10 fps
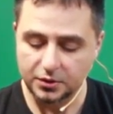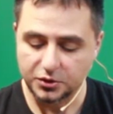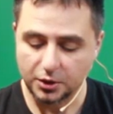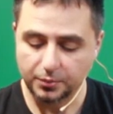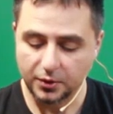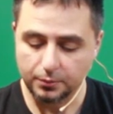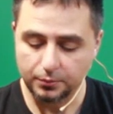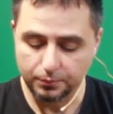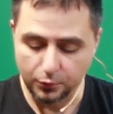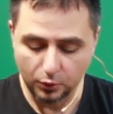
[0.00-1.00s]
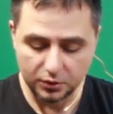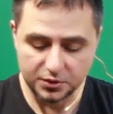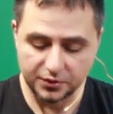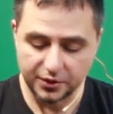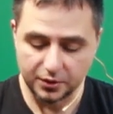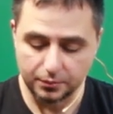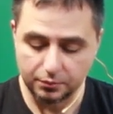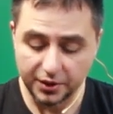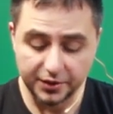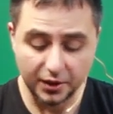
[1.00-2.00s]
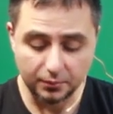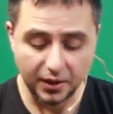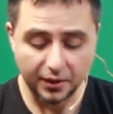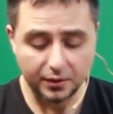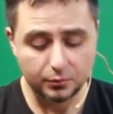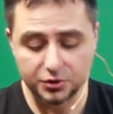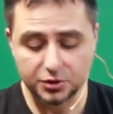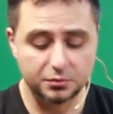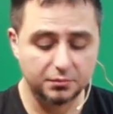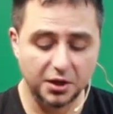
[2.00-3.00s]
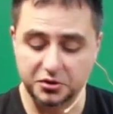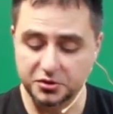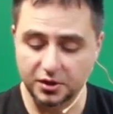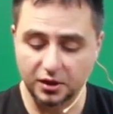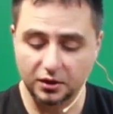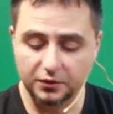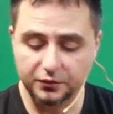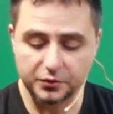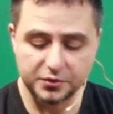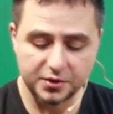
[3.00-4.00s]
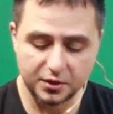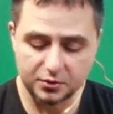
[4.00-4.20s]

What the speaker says: chop cup balls, they're red and black, which matches the color from inside.